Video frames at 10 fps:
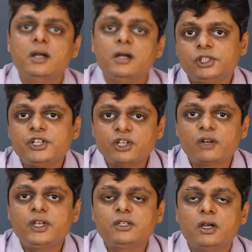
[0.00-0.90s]
the
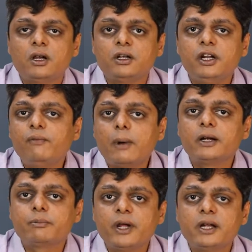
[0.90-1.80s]
service
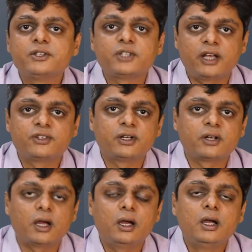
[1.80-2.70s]
departments,
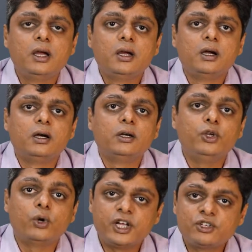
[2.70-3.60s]
etc.
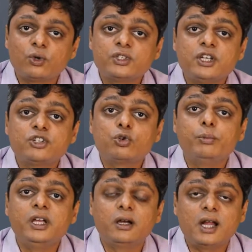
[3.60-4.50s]
Your resources to
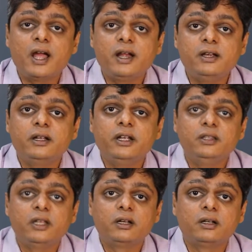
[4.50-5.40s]
be aligned
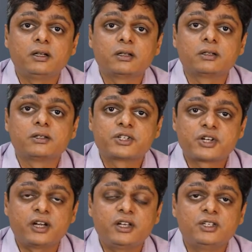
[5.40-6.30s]
in that
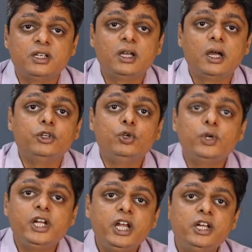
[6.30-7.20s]
strategy. You
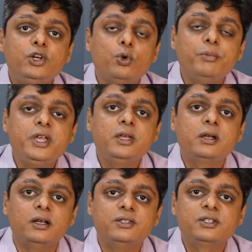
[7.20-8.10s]
need to be
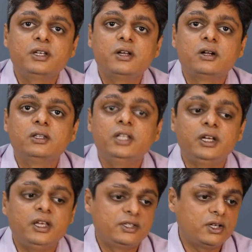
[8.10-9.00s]
considered the
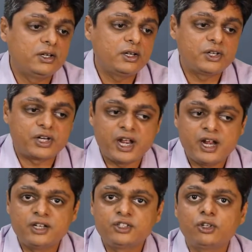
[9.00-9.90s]
recent
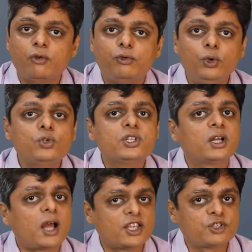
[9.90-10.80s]
trends,
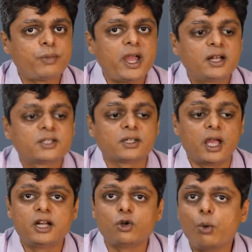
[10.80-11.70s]
future aspects
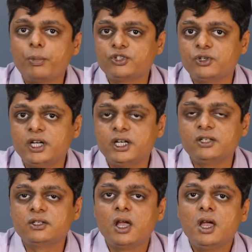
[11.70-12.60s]
and
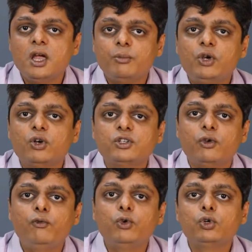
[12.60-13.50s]
opportunities, because
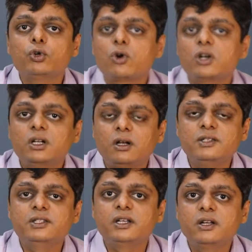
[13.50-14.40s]
if you do not
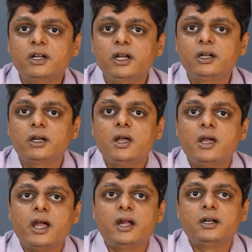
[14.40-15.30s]
consider it,
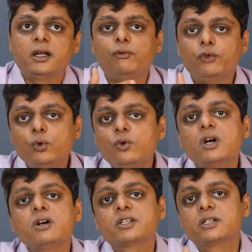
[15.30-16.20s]
and few
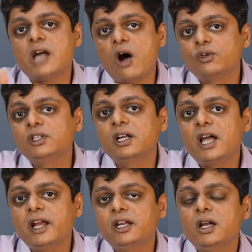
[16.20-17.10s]
years down the
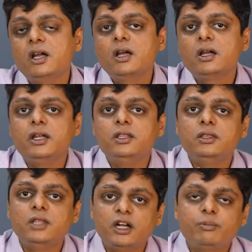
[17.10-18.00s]
line,
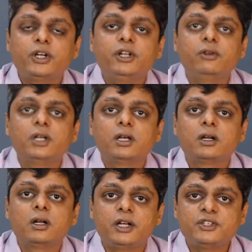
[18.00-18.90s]
in that
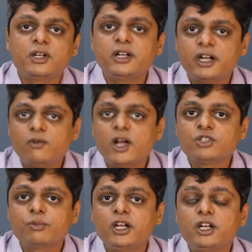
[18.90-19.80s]
particular recent
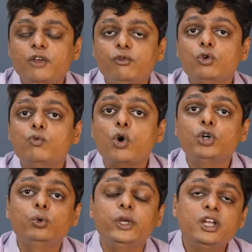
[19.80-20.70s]
advancement, if you
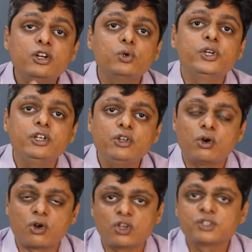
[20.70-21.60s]
want to include in
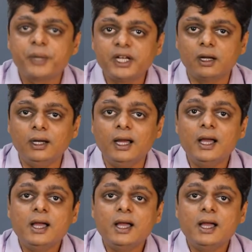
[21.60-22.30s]
your hospital,